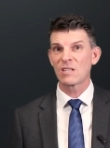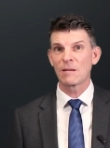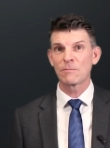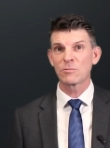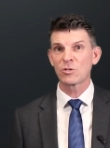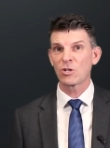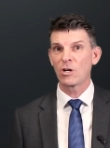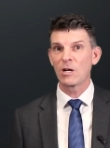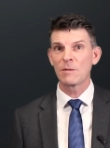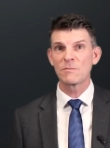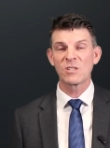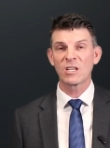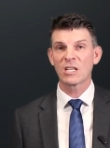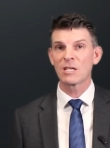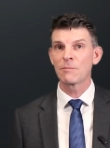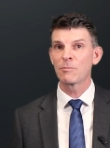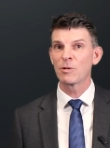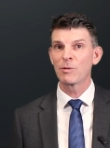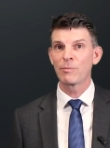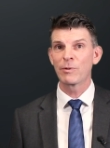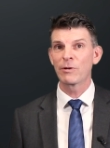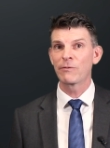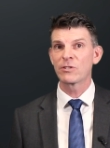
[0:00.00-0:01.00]
Sometimes there can
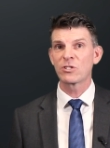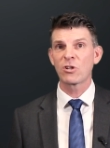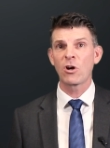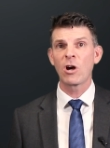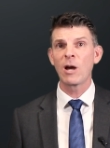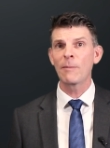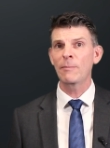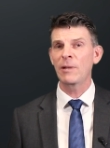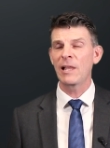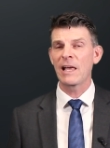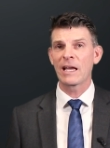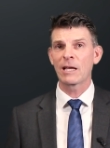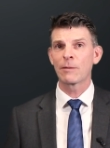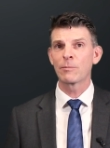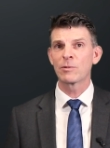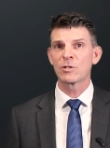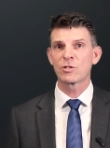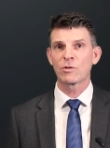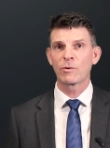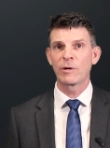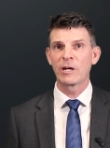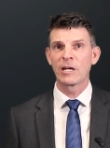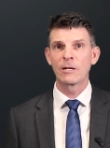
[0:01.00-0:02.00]
be a bit of a time lag
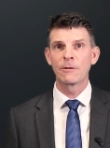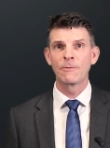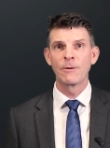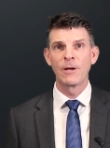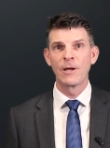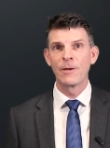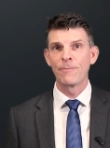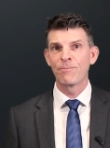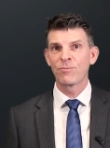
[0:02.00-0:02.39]
between